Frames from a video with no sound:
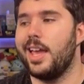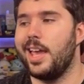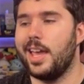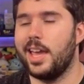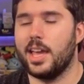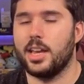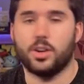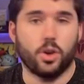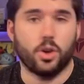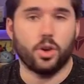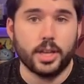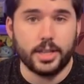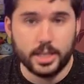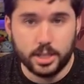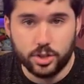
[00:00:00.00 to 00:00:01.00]
And
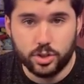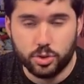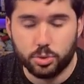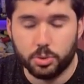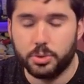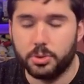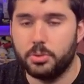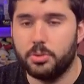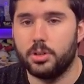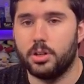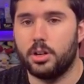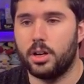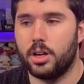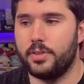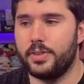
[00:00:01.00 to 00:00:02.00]
although that's true,
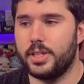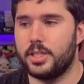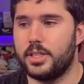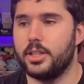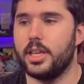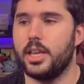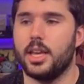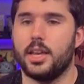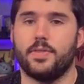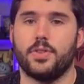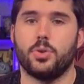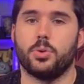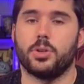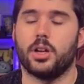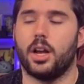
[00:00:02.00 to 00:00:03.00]
obviously, if
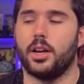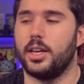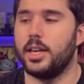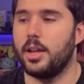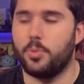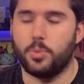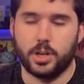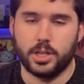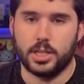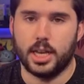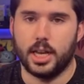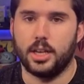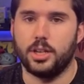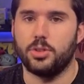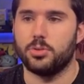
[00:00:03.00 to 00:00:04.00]
you had gotten in at
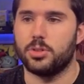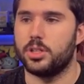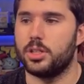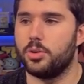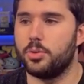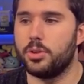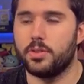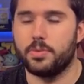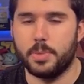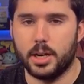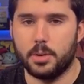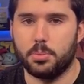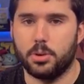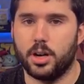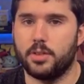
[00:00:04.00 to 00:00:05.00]
110, you still would have made
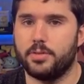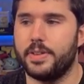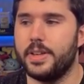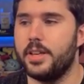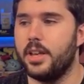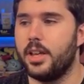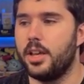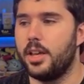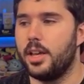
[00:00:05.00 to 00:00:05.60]
a profit.